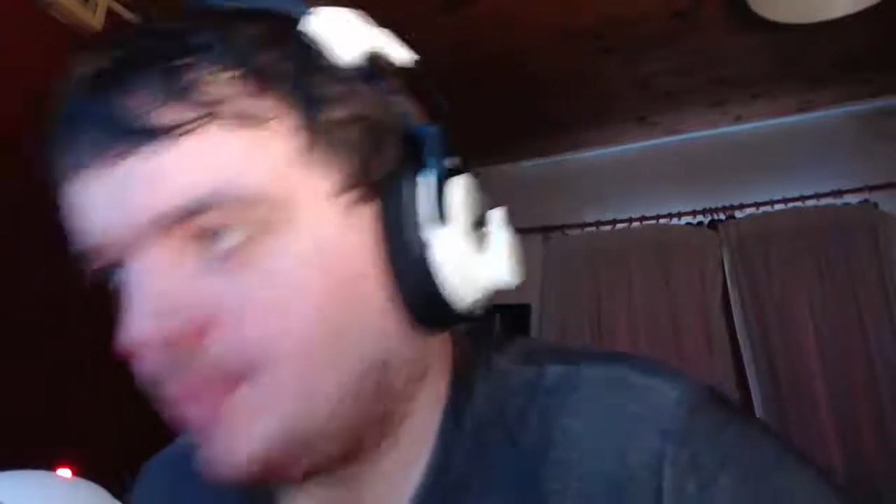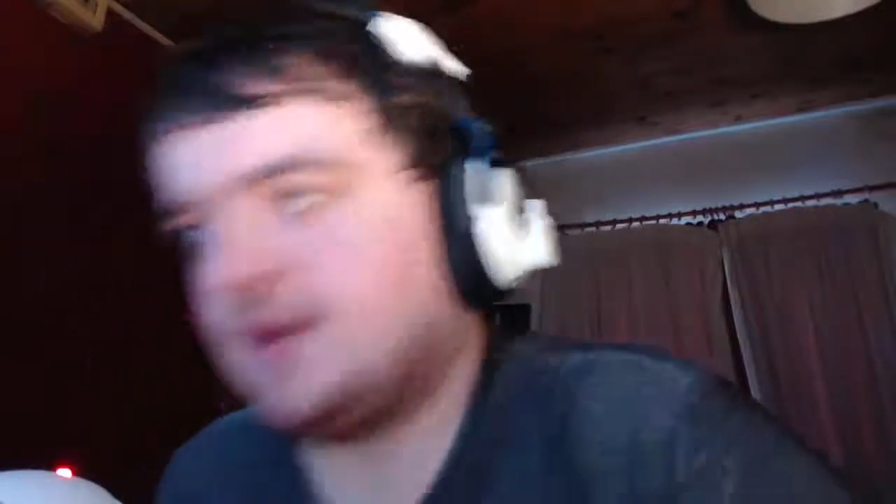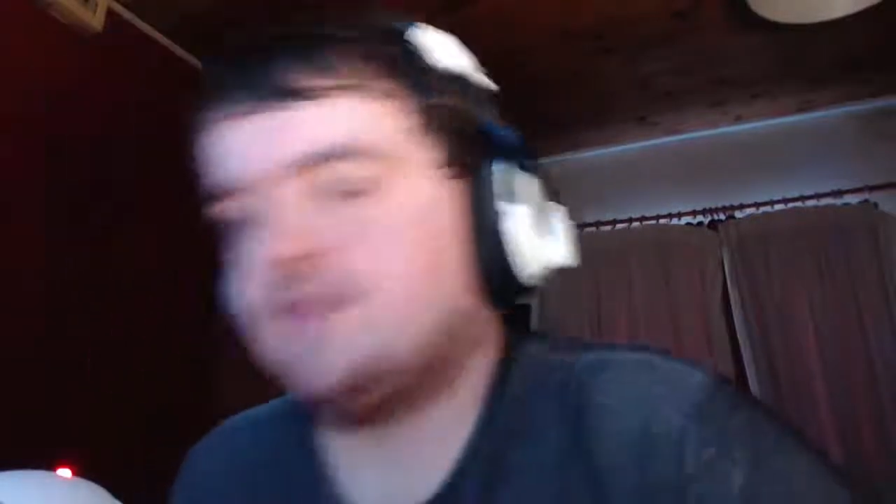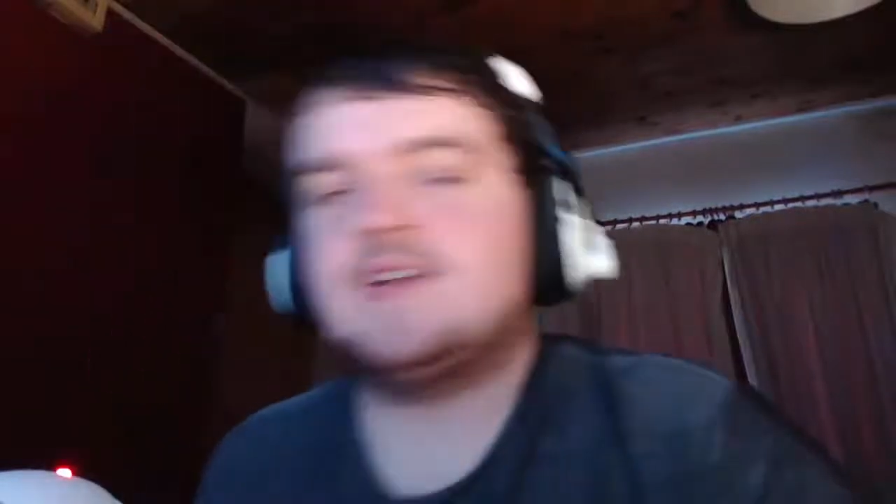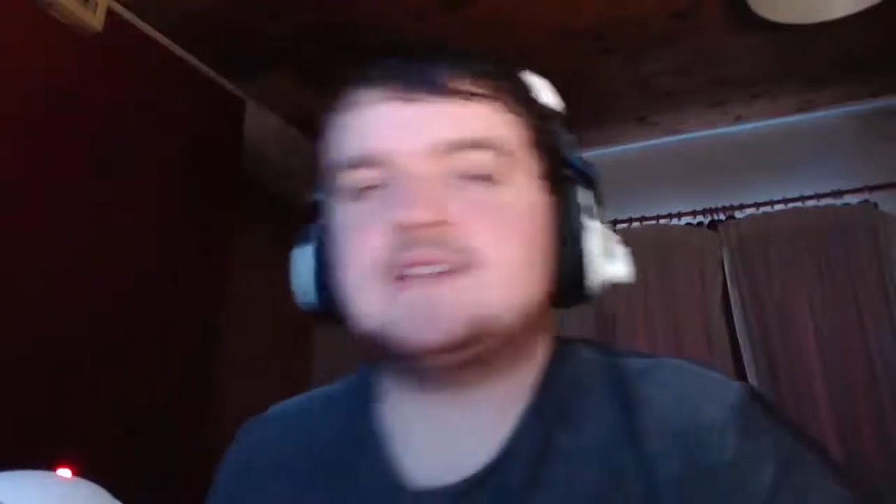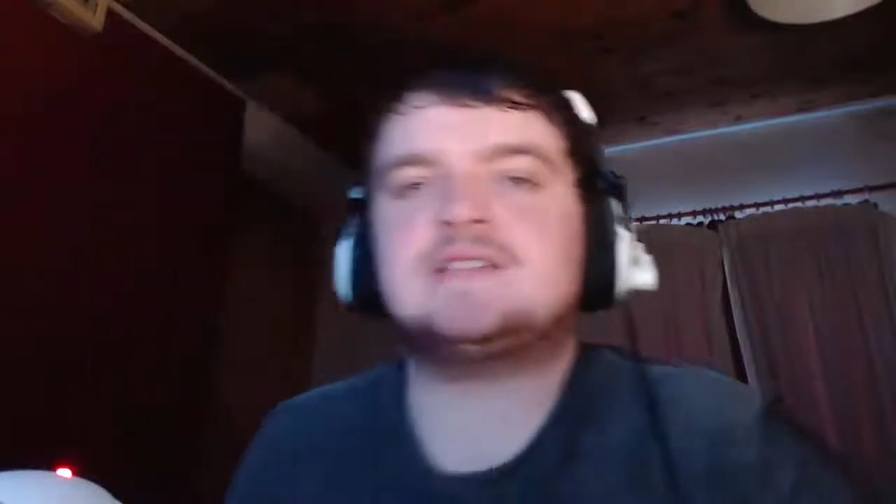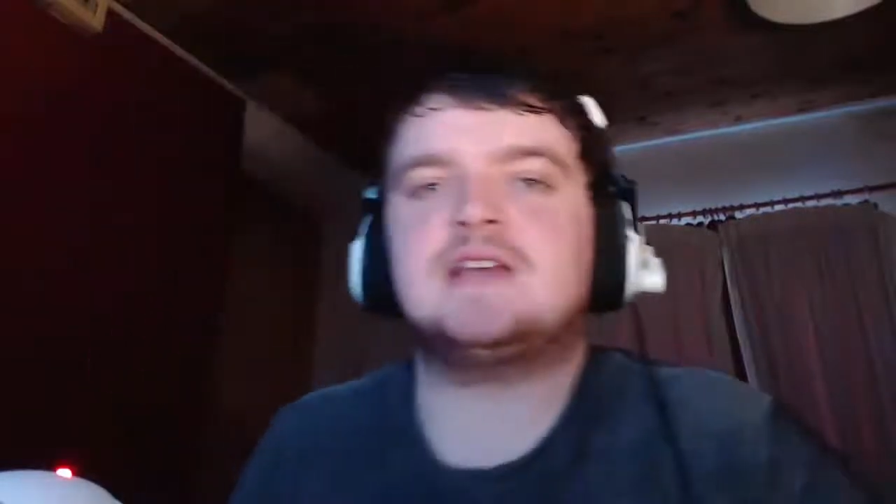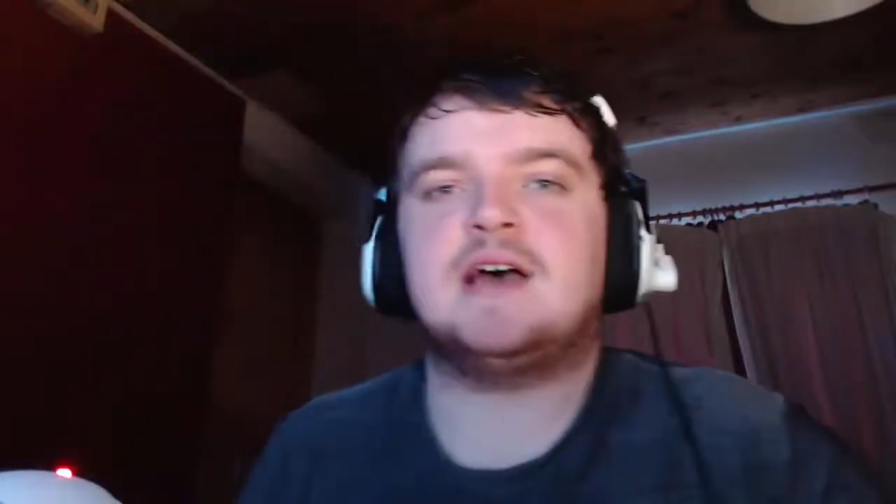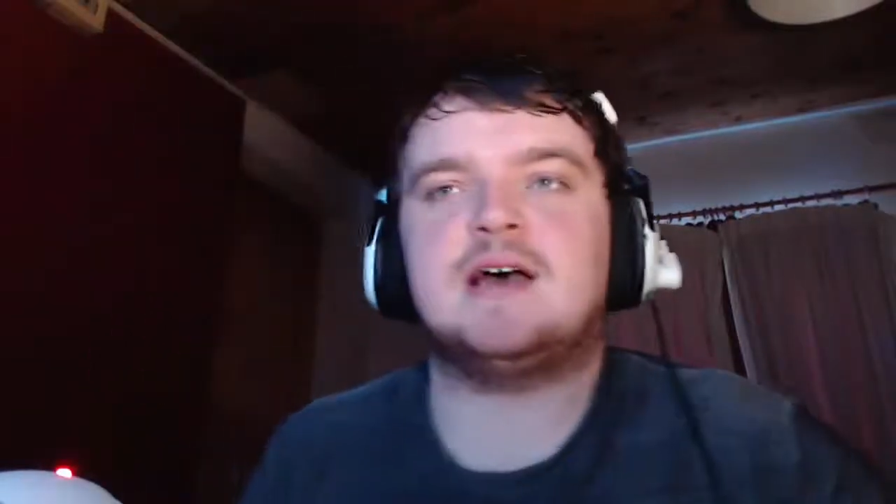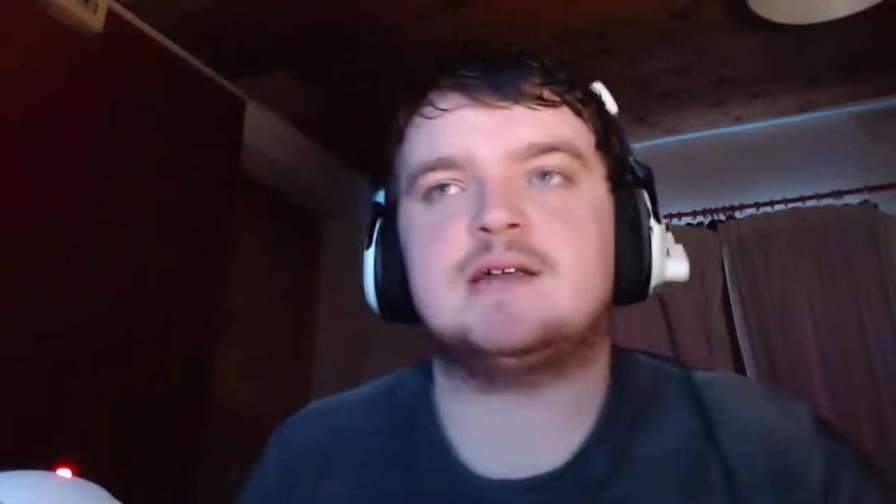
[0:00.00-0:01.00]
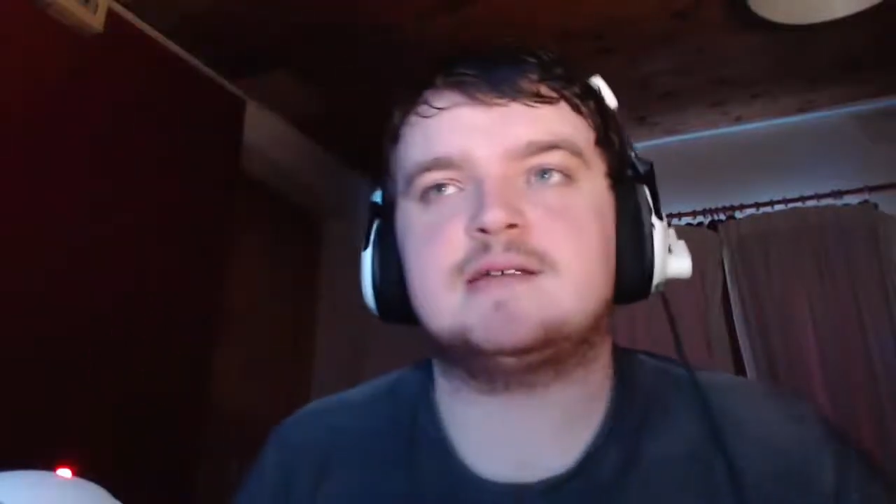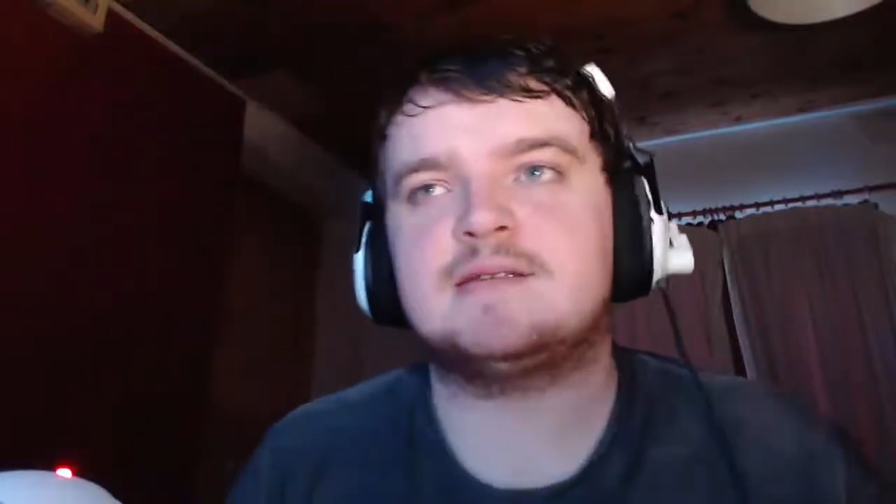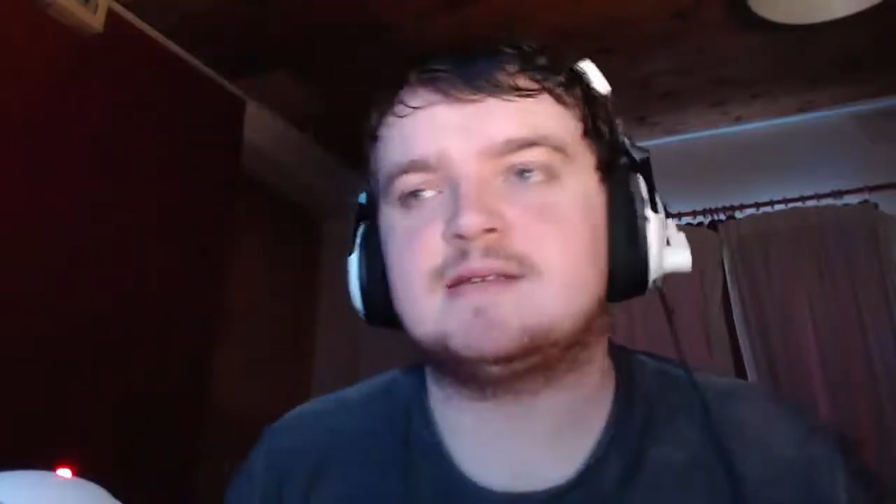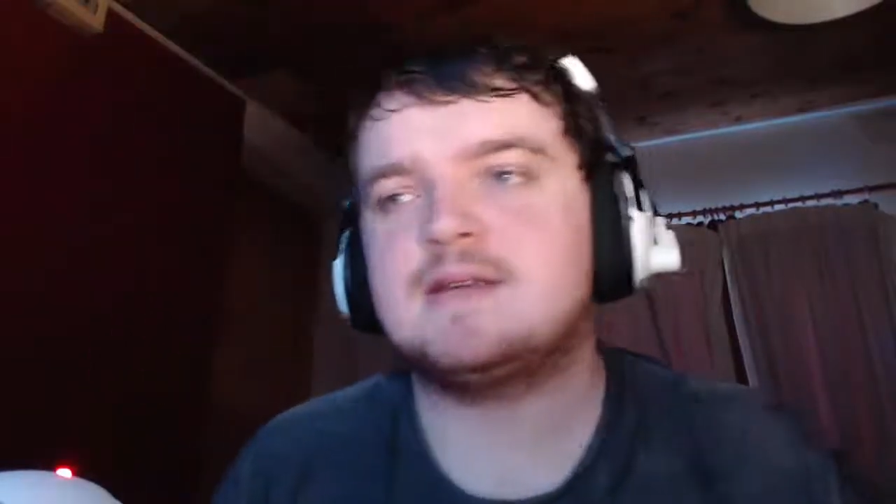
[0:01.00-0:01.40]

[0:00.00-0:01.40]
Man Your Face, and